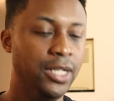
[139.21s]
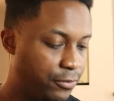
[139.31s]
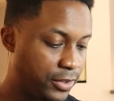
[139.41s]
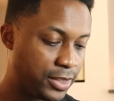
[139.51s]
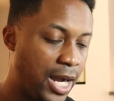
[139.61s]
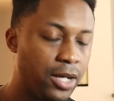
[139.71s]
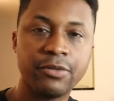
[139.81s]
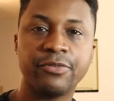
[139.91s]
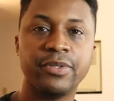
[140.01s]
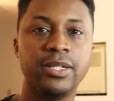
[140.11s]

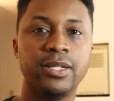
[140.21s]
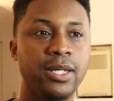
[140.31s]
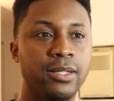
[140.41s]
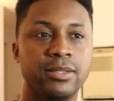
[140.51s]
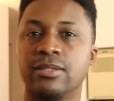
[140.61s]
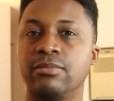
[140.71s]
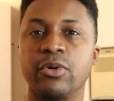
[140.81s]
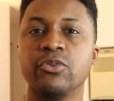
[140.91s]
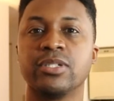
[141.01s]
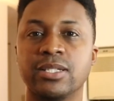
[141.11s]
photography,
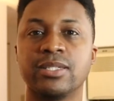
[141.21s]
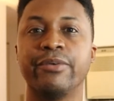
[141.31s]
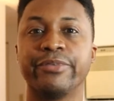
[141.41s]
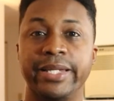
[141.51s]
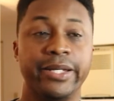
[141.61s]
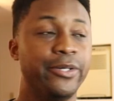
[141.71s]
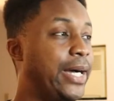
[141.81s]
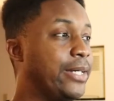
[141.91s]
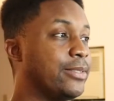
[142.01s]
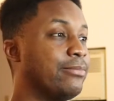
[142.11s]
most of the stuff that I
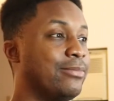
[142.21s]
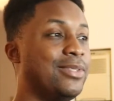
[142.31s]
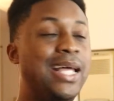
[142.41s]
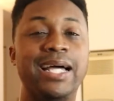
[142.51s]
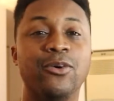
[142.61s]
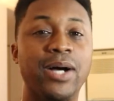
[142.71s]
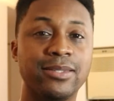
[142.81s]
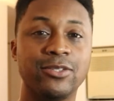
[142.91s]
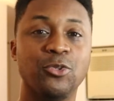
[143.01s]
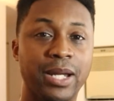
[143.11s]
not know how
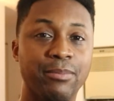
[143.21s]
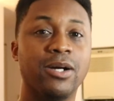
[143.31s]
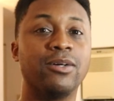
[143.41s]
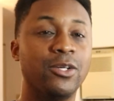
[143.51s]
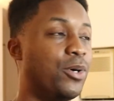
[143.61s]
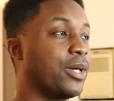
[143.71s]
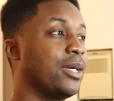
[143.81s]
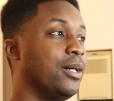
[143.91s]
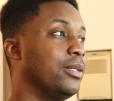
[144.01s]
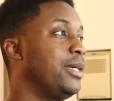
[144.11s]
to do, but I'm currently
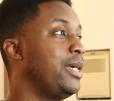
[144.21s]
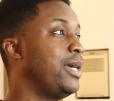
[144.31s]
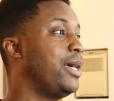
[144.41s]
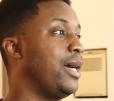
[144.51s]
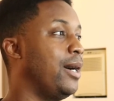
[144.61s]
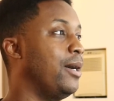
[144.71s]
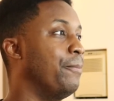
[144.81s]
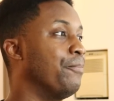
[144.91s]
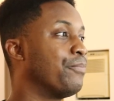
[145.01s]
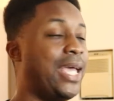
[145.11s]
working on.
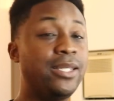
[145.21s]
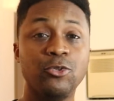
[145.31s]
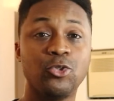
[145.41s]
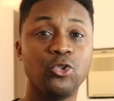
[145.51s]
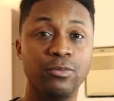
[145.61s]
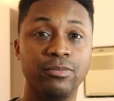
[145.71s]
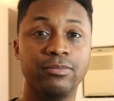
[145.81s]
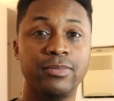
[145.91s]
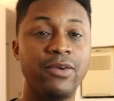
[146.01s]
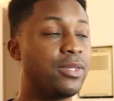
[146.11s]
And YouTube,
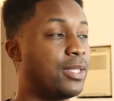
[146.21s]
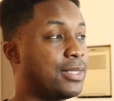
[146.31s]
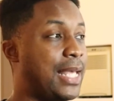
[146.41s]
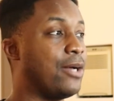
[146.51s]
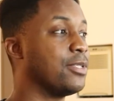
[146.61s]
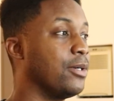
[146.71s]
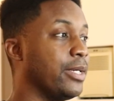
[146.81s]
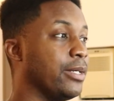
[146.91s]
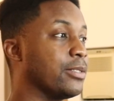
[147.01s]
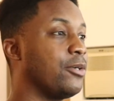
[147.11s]
everything's housed on
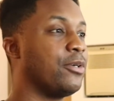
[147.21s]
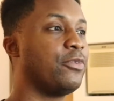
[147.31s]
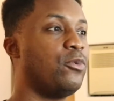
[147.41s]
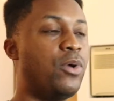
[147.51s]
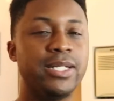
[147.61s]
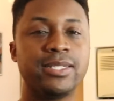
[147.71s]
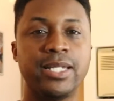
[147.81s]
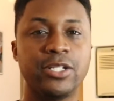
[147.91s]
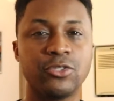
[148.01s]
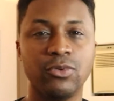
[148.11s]
here. So if you want a
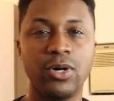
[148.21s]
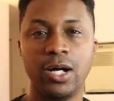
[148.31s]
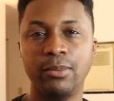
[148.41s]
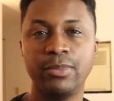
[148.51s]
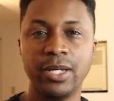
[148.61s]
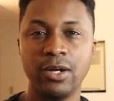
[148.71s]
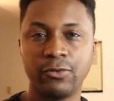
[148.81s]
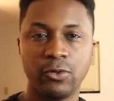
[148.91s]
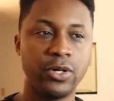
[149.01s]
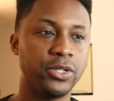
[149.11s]
central hub
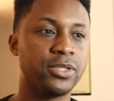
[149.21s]
for all your